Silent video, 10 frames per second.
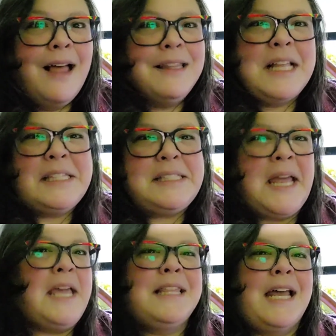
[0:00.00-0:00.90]
Let's
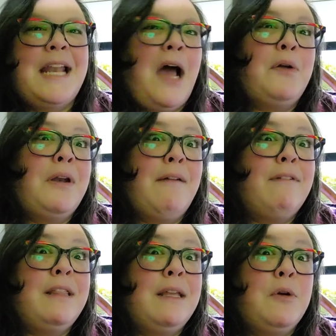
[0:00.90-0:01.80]
take that out and
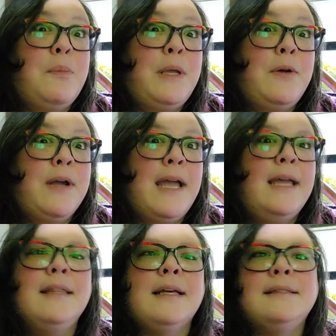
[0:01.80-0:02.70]
everything will be okay."
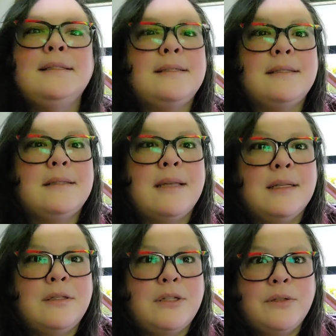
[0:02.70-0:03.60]

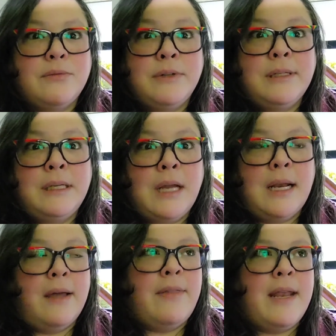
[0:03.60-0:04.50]
That's just really not
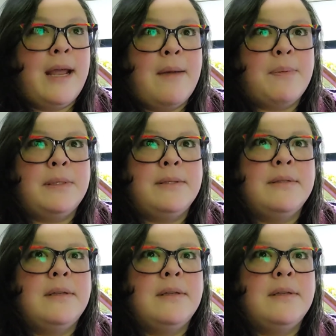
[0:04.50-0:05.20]
how that happens.